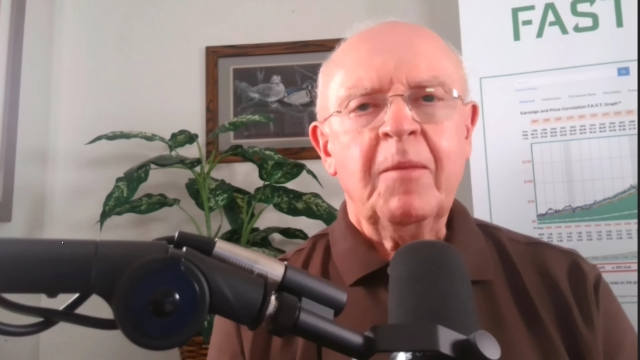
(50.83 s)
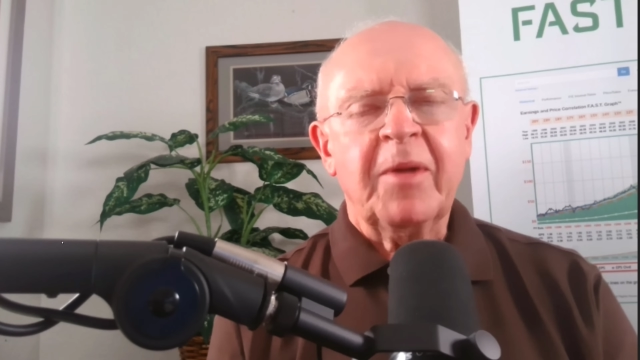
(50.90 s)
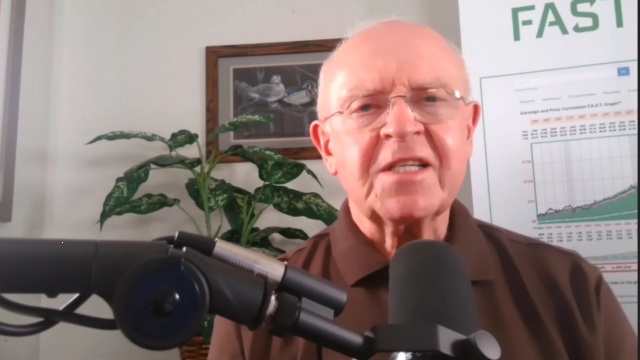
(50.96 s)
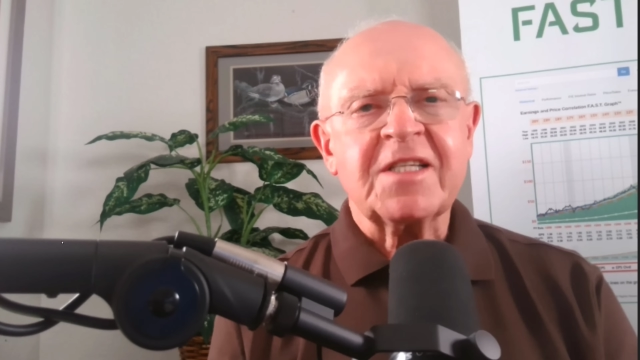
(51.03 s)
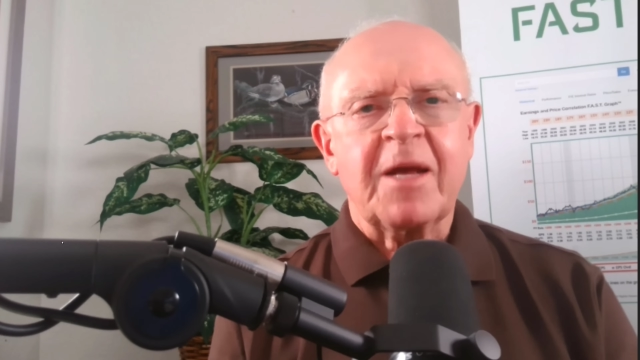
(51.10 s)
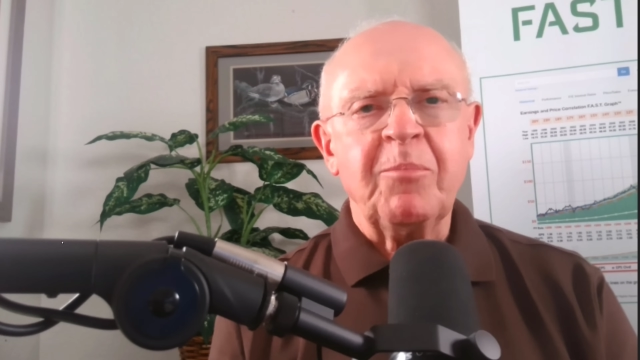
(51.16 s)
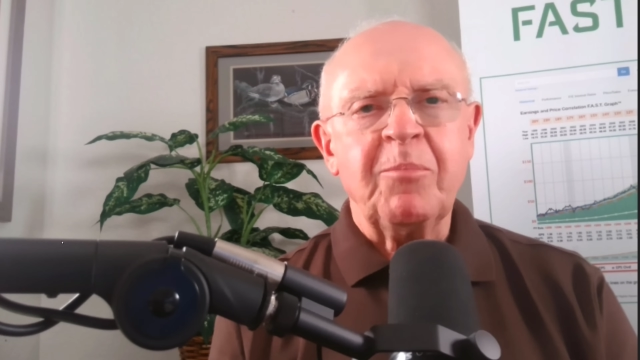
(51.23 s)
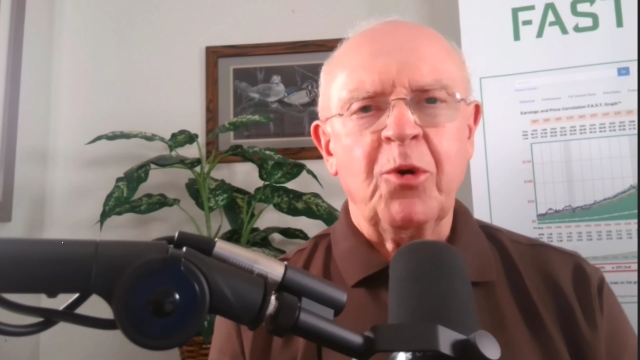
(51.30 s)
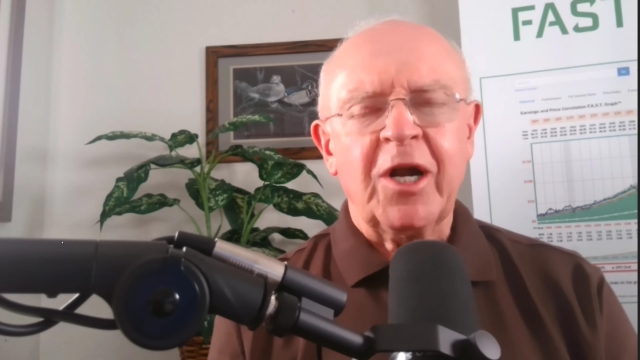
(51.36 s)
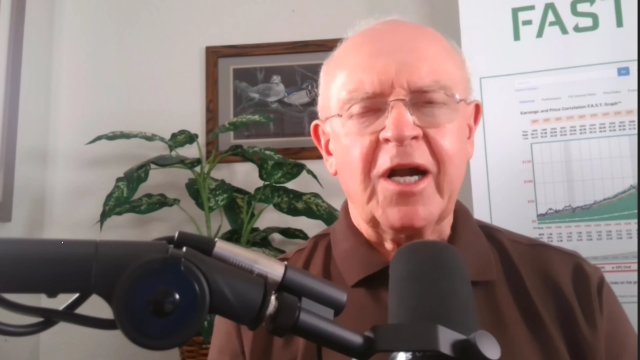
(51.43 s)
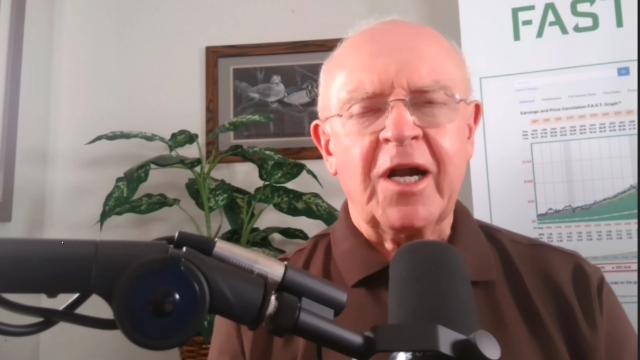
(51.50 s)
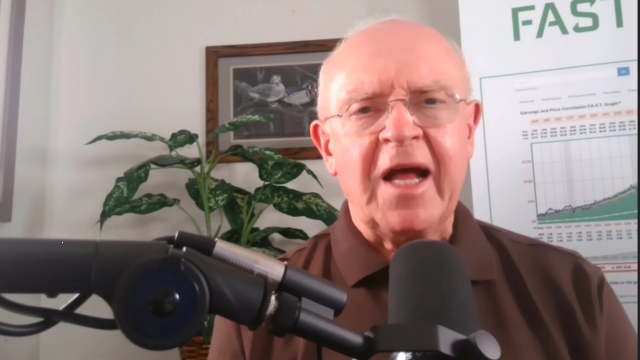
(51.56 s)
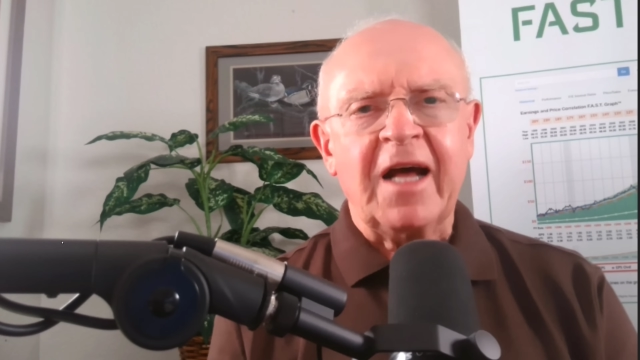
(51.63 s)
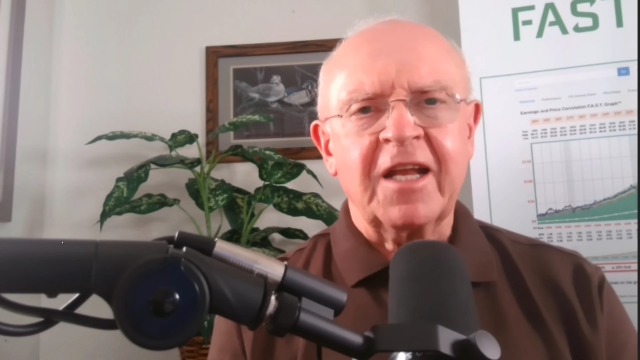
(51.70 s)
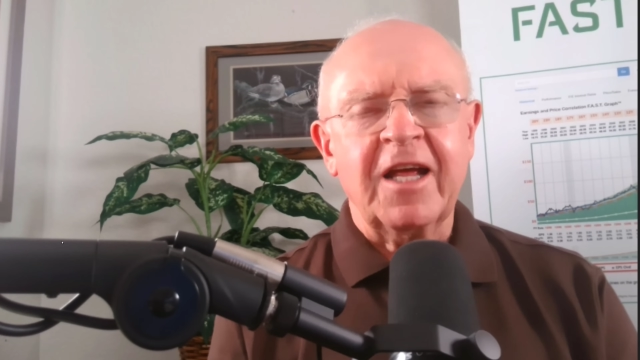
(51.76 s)
But as I
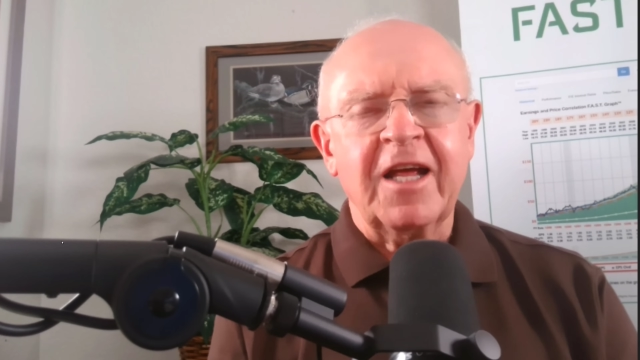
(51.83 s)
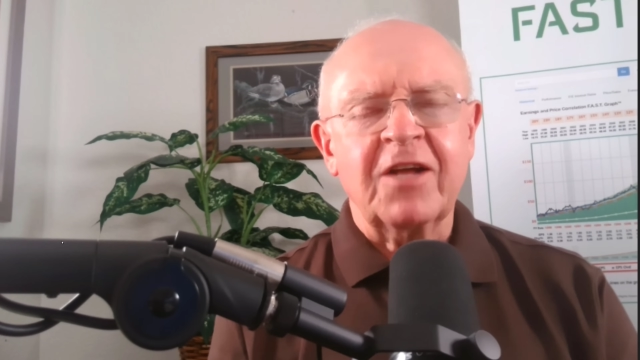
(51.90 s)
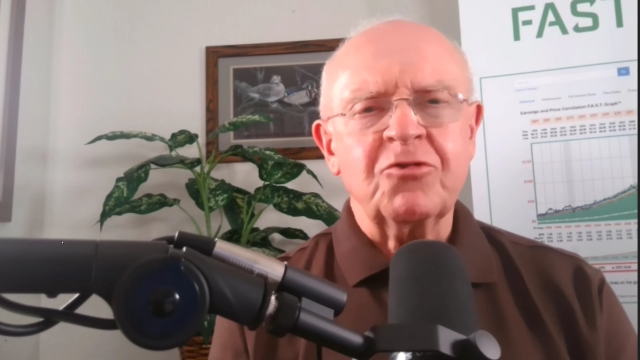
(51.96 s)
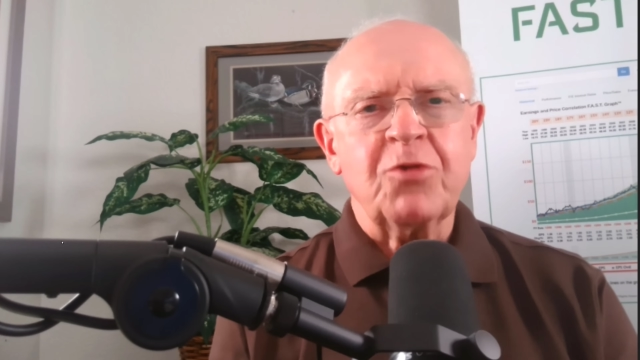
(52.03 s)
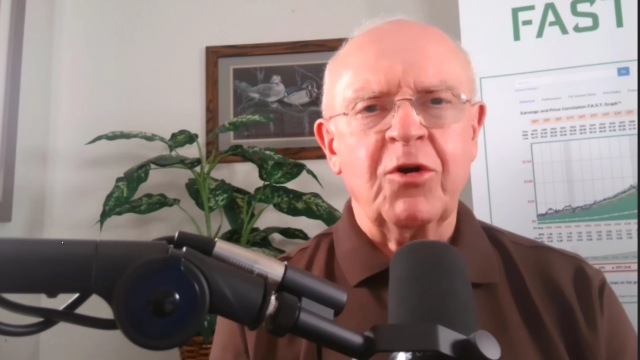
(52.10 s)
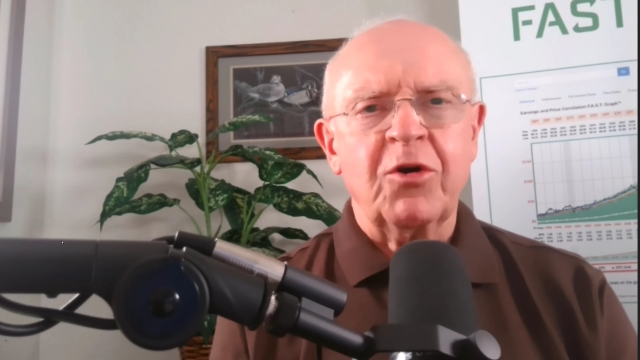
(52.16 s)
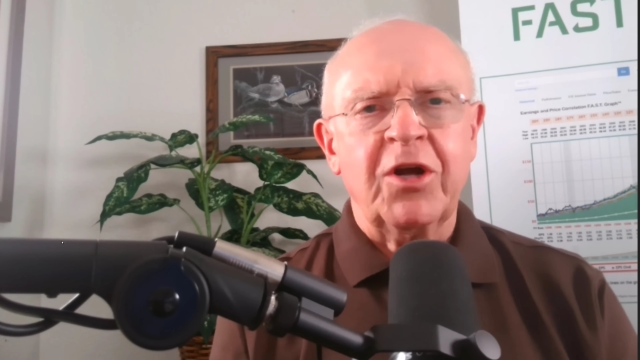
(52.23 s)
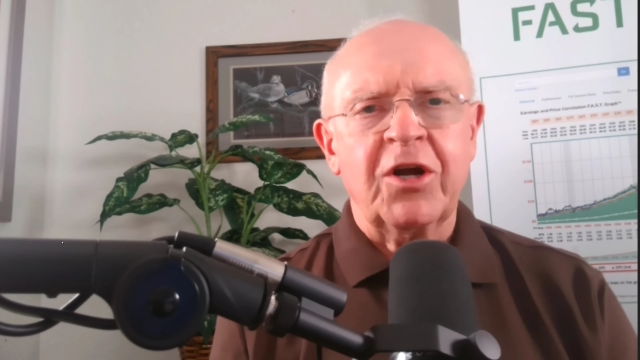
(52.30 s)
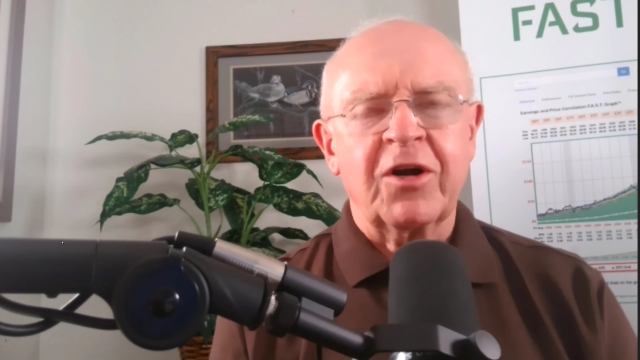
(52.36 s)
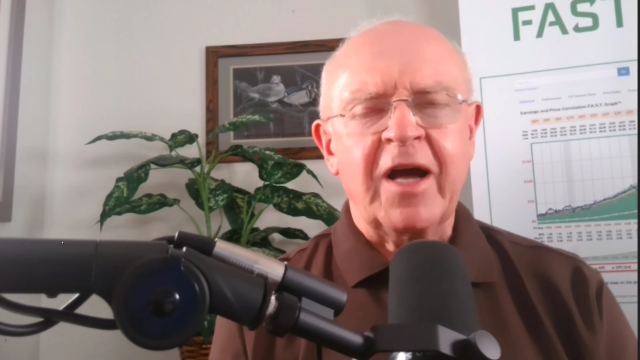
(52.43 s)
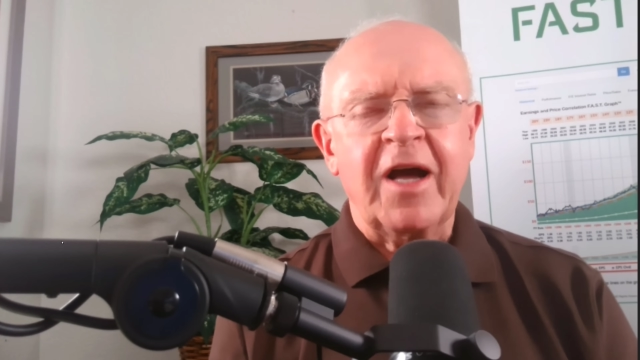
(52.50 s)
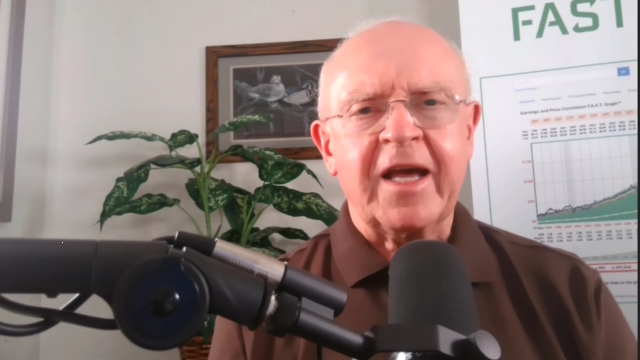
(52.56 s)
pointed out in the intro here,